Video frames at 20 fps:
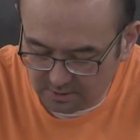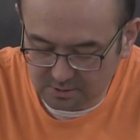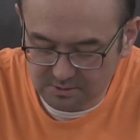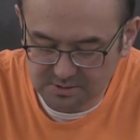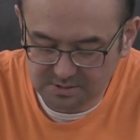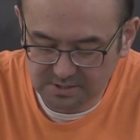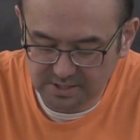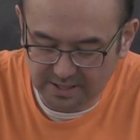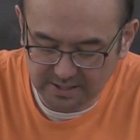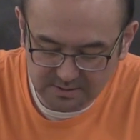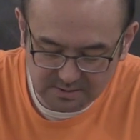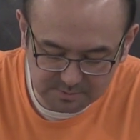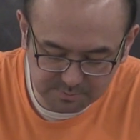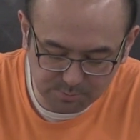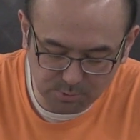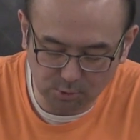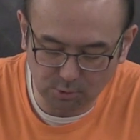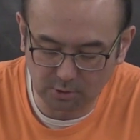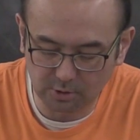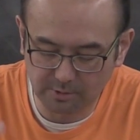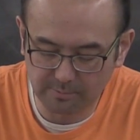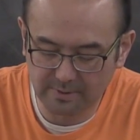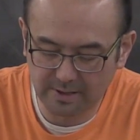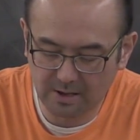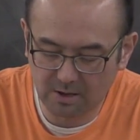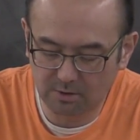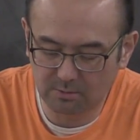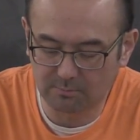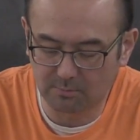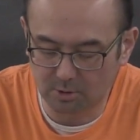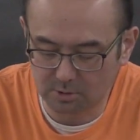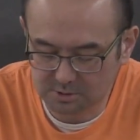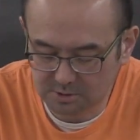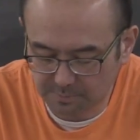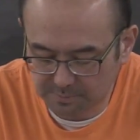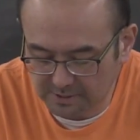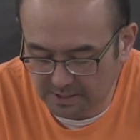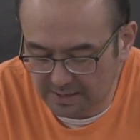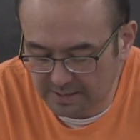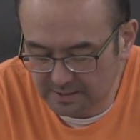your sets, pull them out,
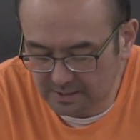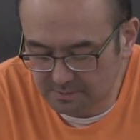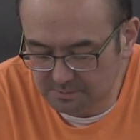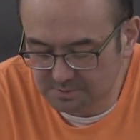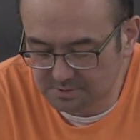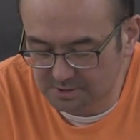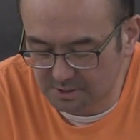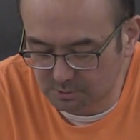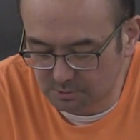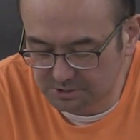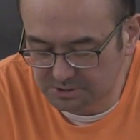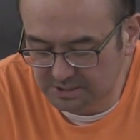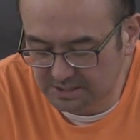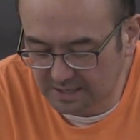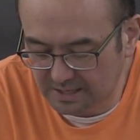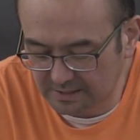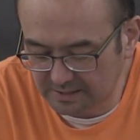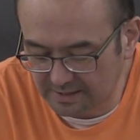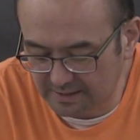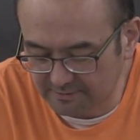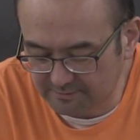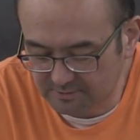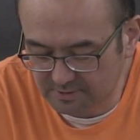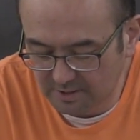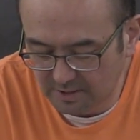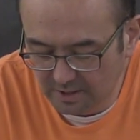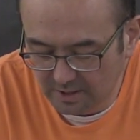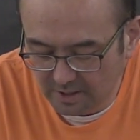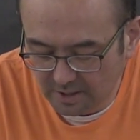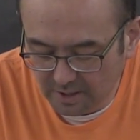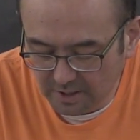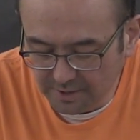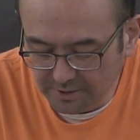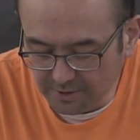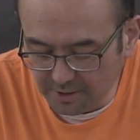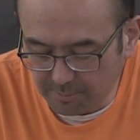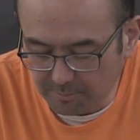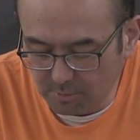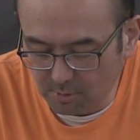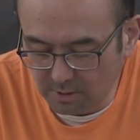multiply them, see what you got left.
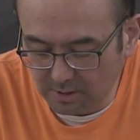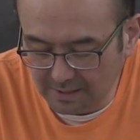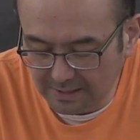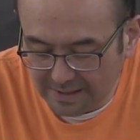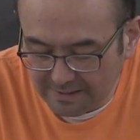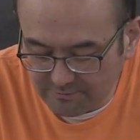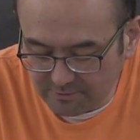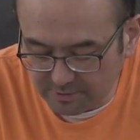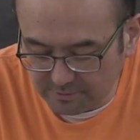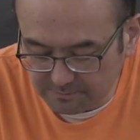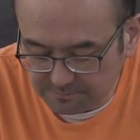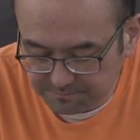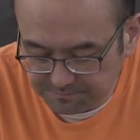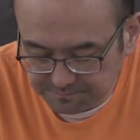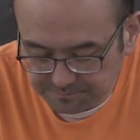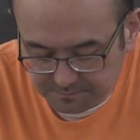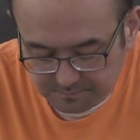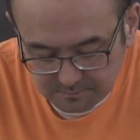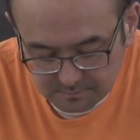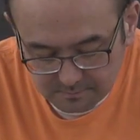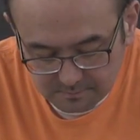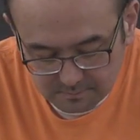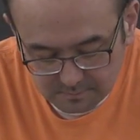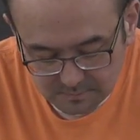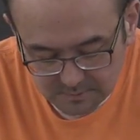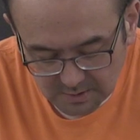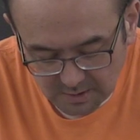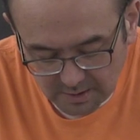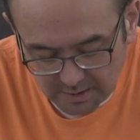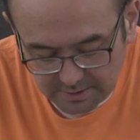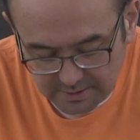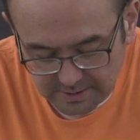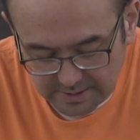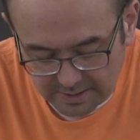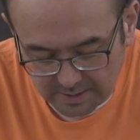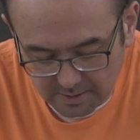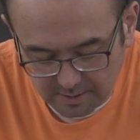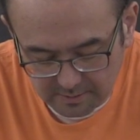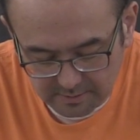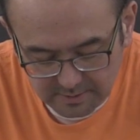Number 11, you
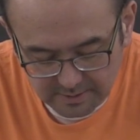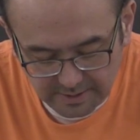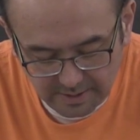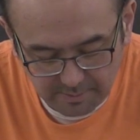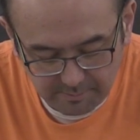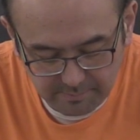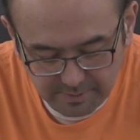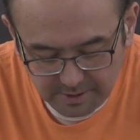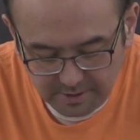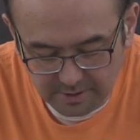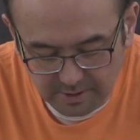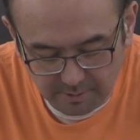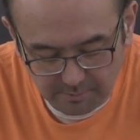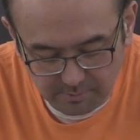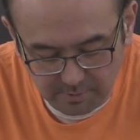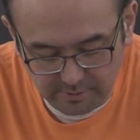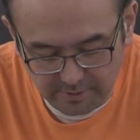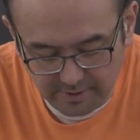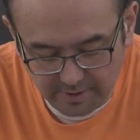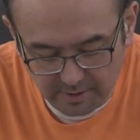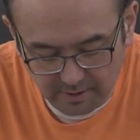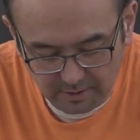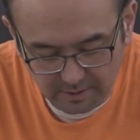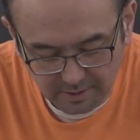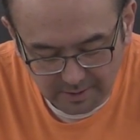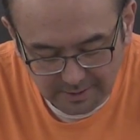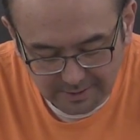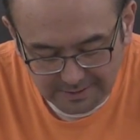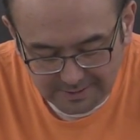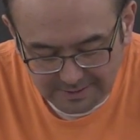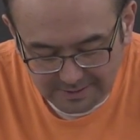got a big number there.